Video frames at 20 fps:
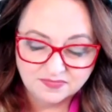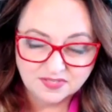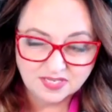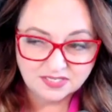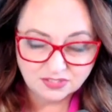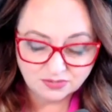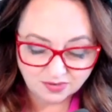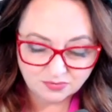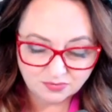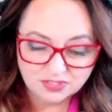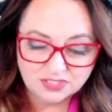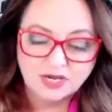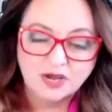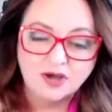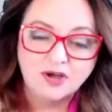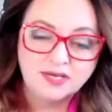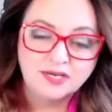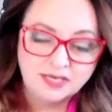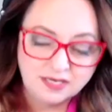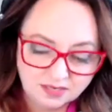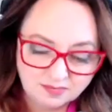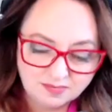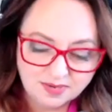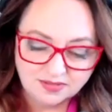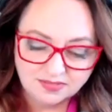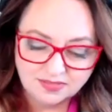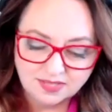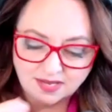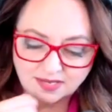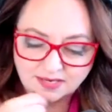And so I was talking
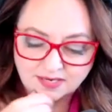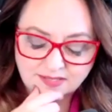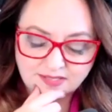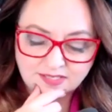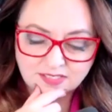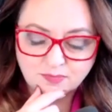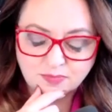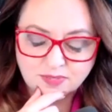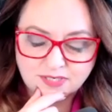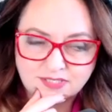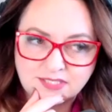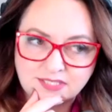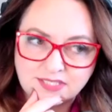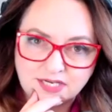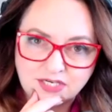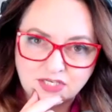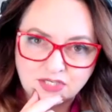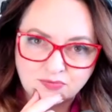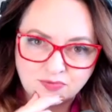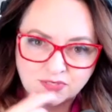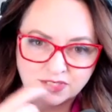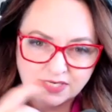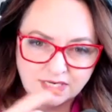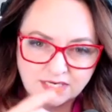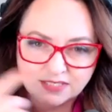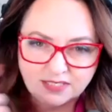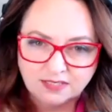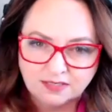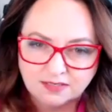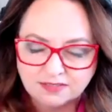about that in this presentation one day
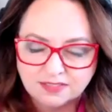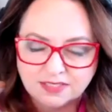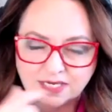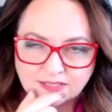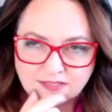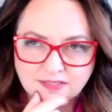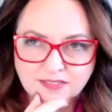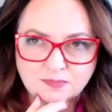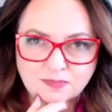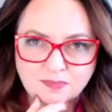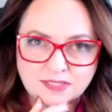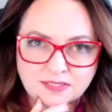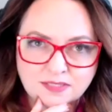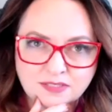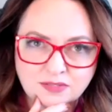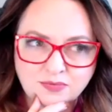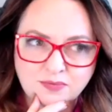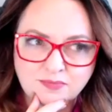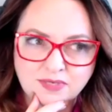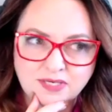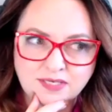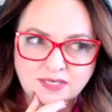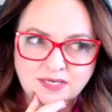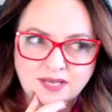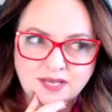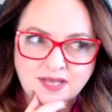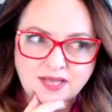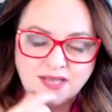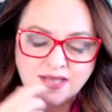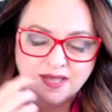to Texas businesswomen.
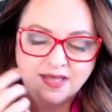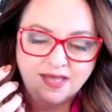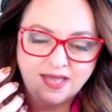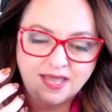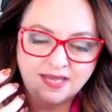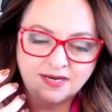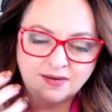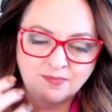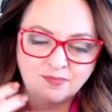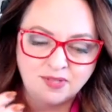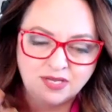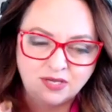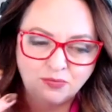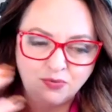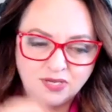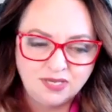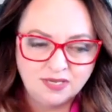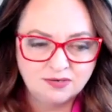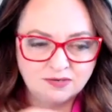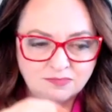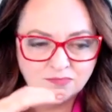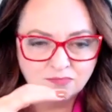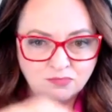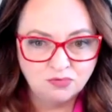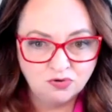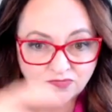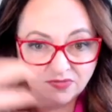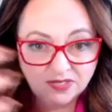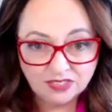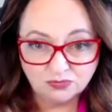And I'm like, we can
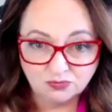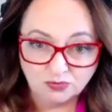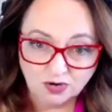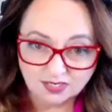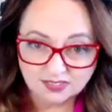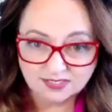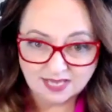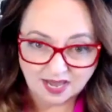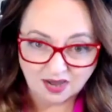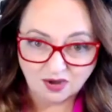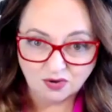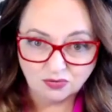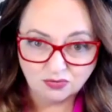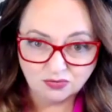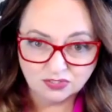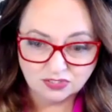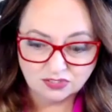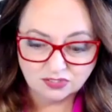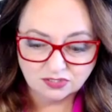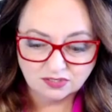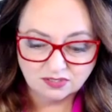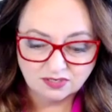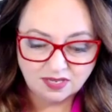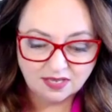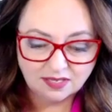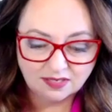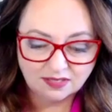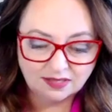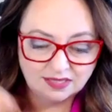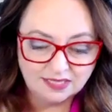move these rocks out
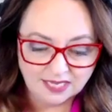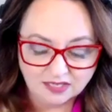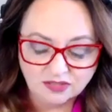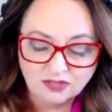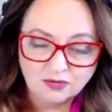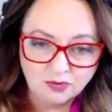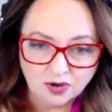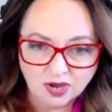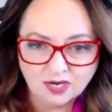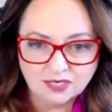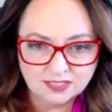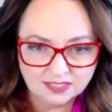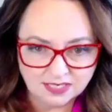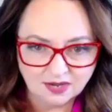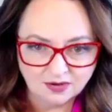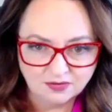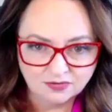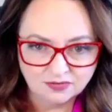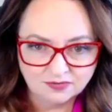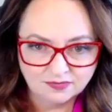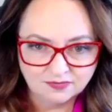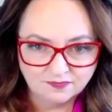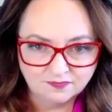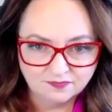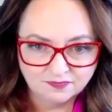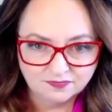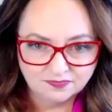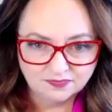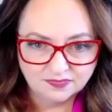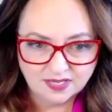and lay the rock down
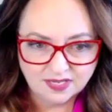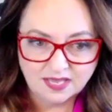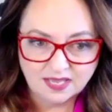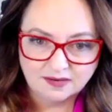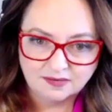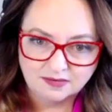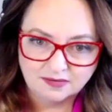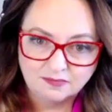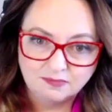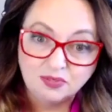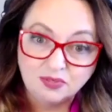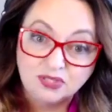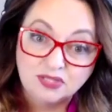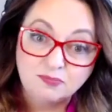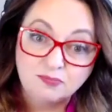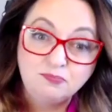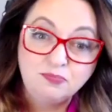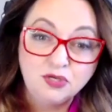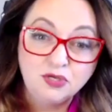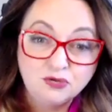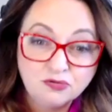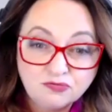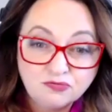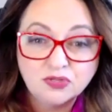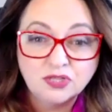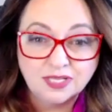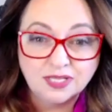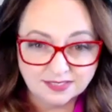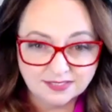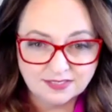and put the beautiful
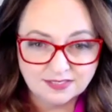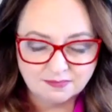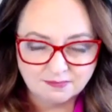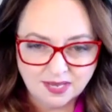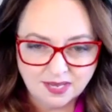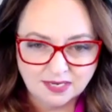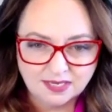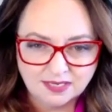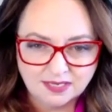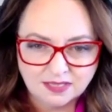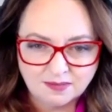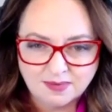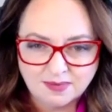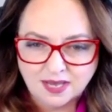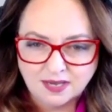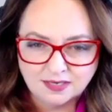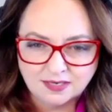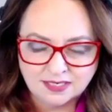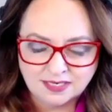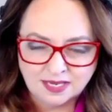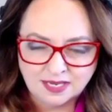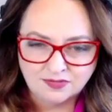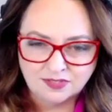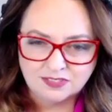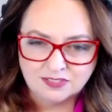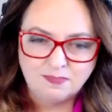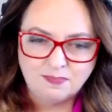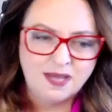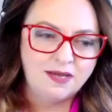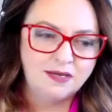lesson back in the bag. And now
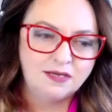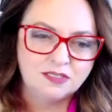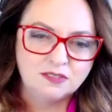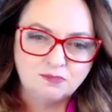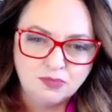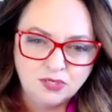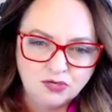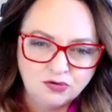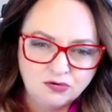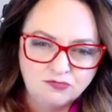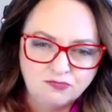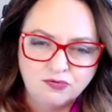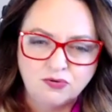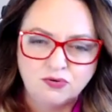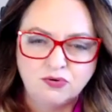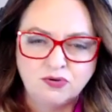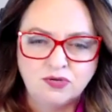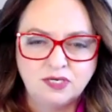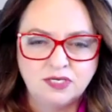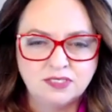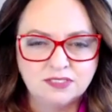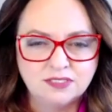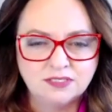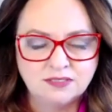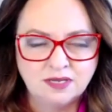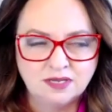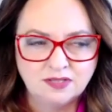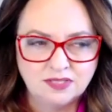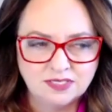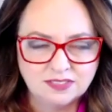this bag is beautiful. And it's
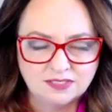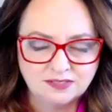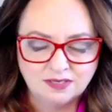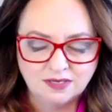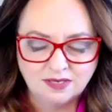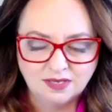not this